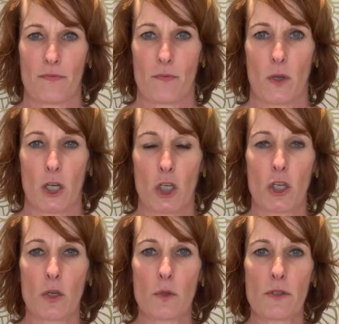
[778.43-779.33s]
We're going to
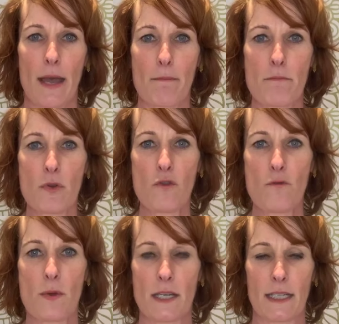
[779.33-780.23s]
use that
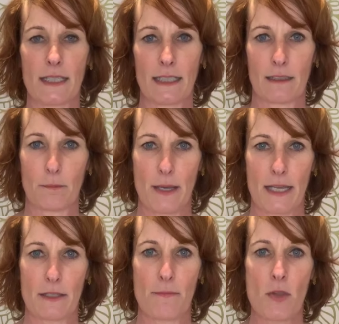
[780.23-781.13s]
movement in a little bit.